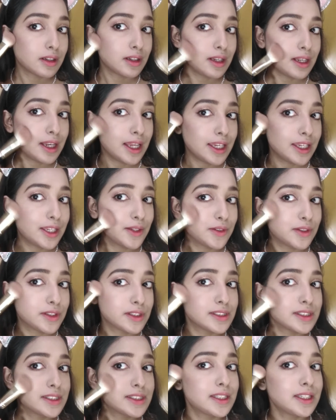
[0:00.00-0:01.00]
Like you
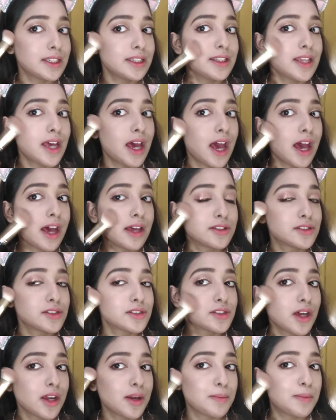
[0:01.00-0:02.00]
can see the edges
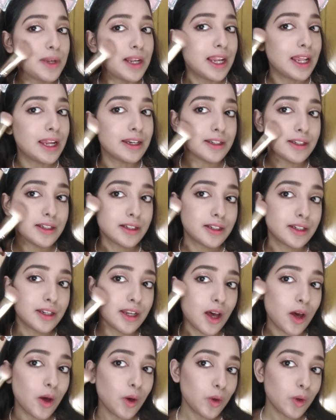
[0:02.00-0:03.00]
are blended
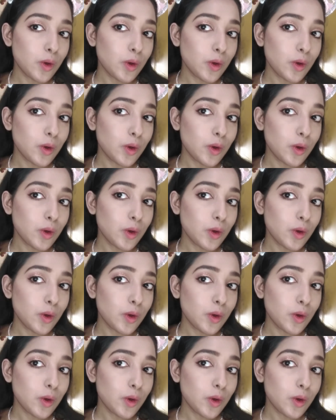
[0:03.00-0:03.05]
now.